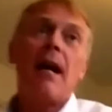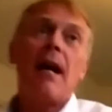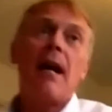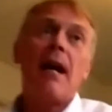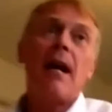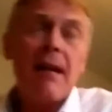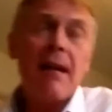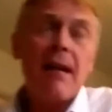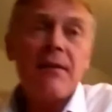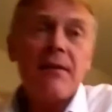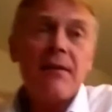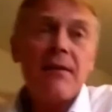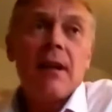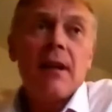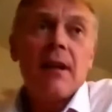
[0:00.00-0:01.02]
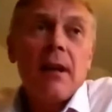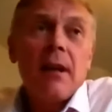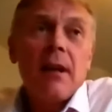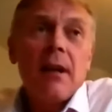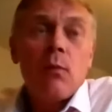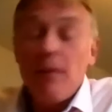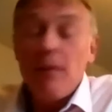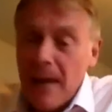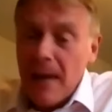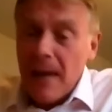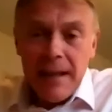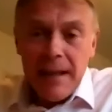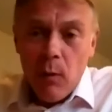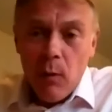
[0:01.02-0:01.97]
left with
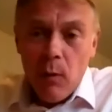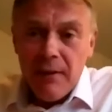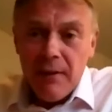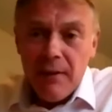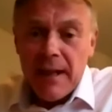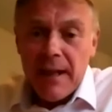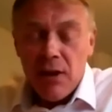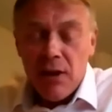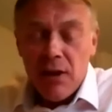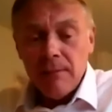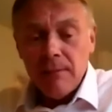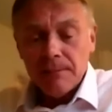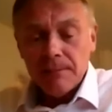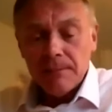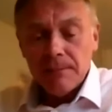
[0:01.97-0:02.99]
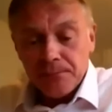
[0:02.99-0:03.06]
barely a qualification.